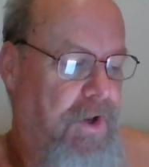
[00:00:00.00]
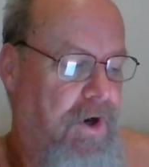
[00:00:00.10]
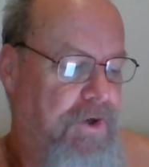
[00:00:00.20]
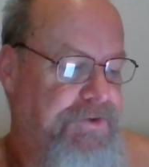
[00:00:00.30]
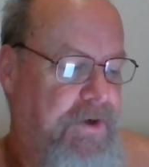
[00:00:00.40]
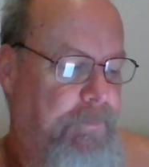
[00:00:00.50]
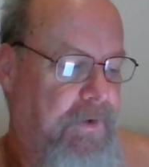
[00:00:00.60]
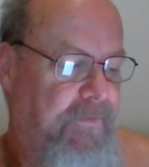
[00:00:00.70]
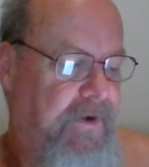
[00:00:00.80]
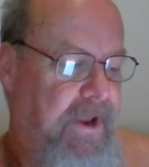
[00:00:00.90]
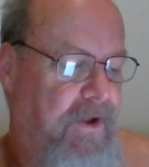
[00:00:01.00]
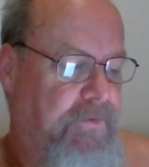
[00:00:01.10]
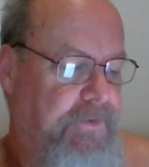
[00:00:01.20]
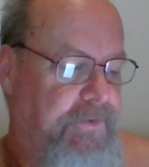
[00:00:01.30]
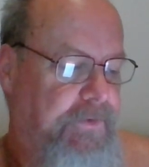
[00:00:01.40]
a large number of
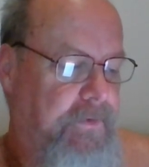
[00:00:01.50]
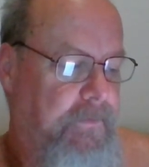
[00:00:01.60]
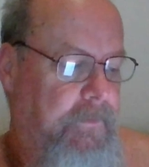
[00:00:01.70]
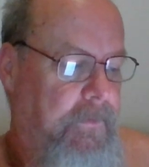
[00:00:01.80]
accounts.